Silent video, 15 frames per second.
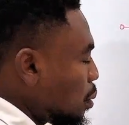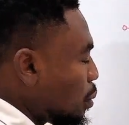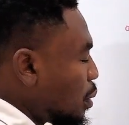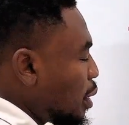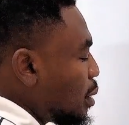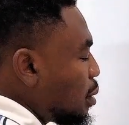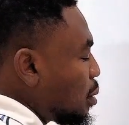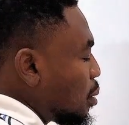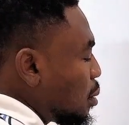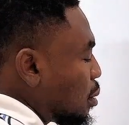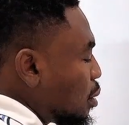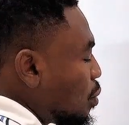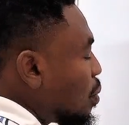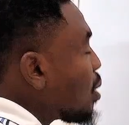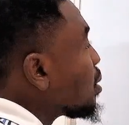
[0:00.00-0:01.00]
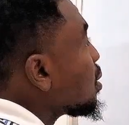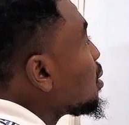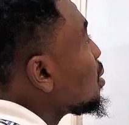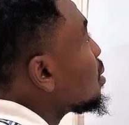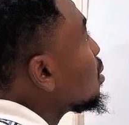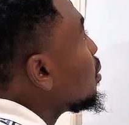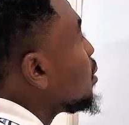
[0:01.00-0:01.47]
right? The ones in
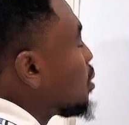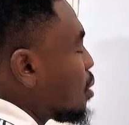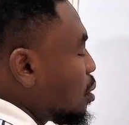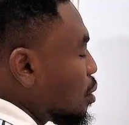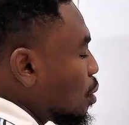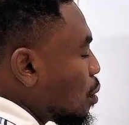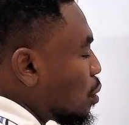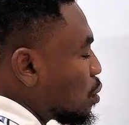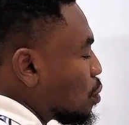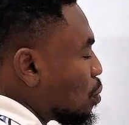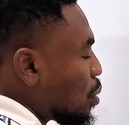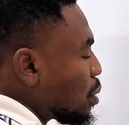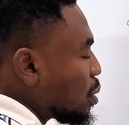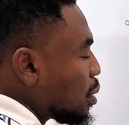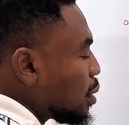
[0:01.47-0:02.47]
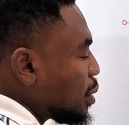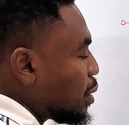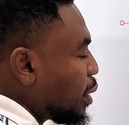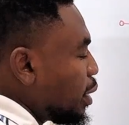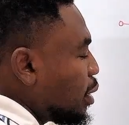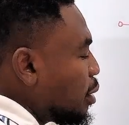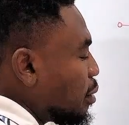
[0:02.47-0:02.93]
series is equal to what?
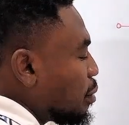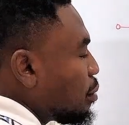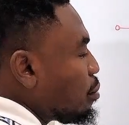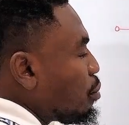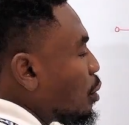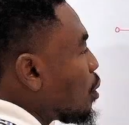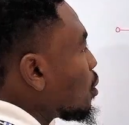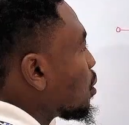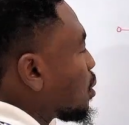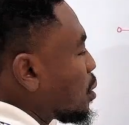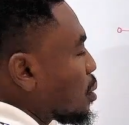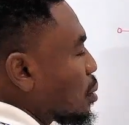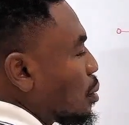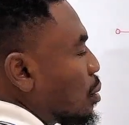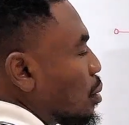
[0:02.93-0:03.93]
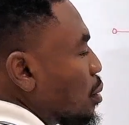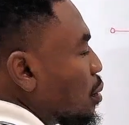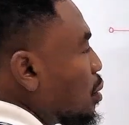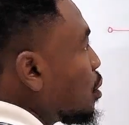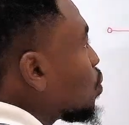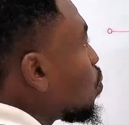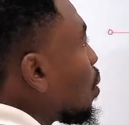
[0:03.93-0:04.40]
3 plus
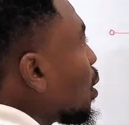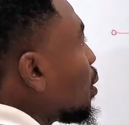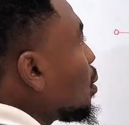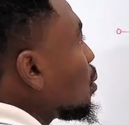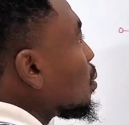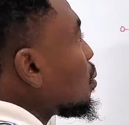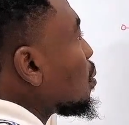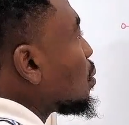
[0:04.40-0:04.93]
this 1